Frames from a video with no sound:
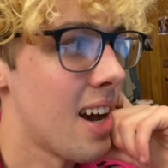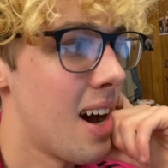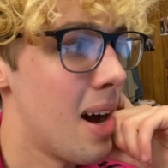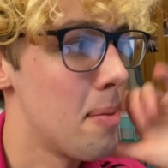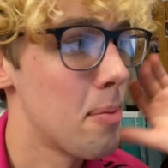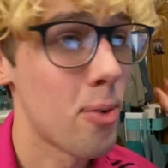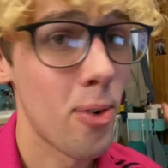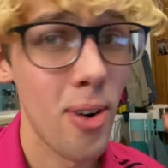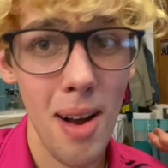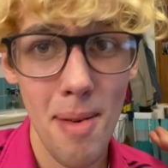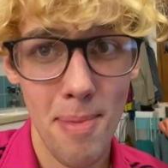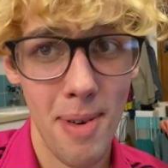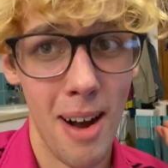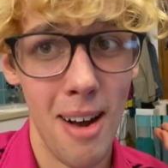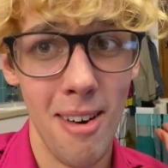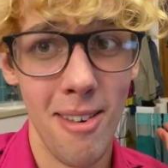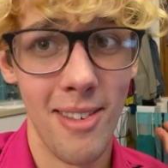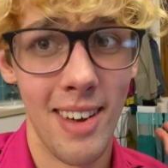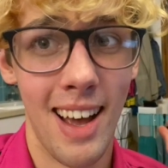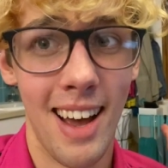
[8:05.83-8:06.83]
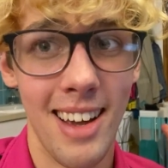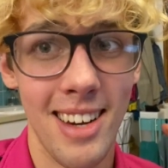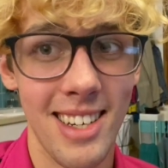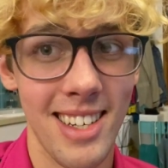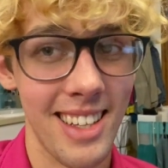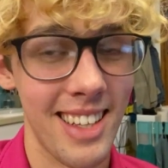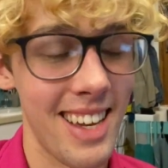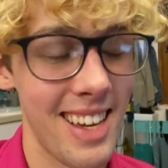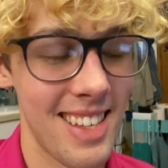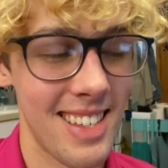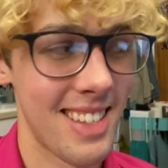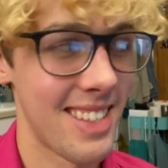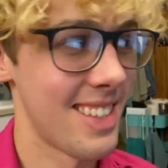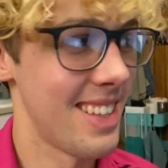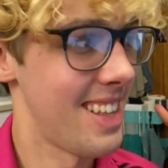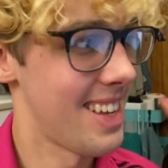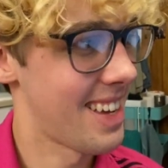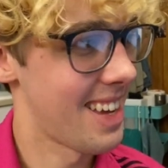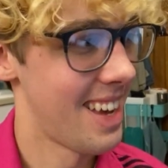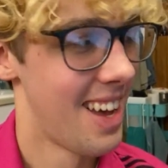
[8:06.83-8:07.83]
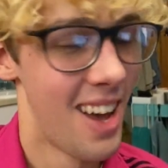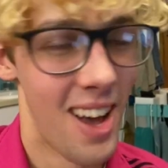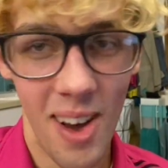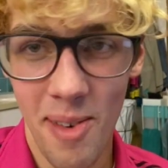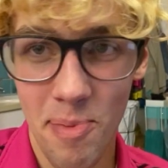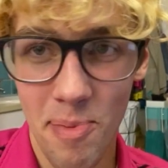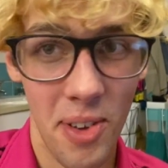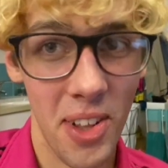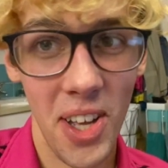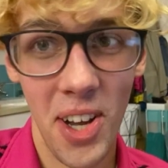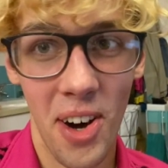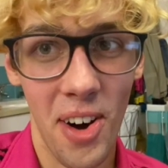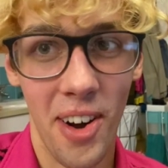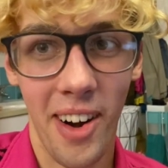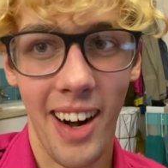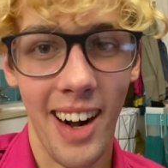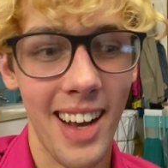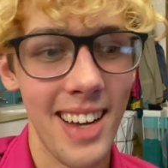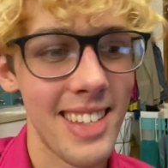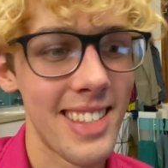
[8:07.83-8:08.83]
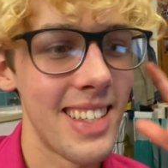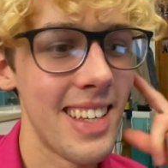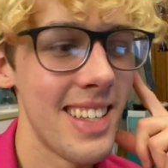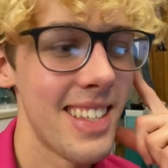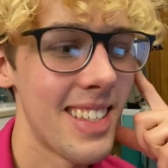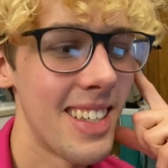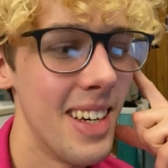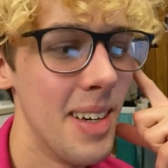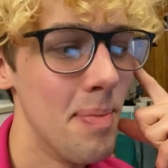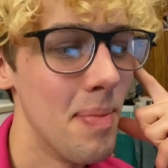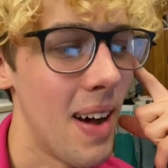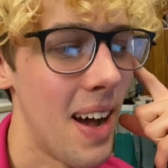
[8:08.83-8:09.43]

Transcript: I'm quite proud of it, actually. It's like a fully organized system.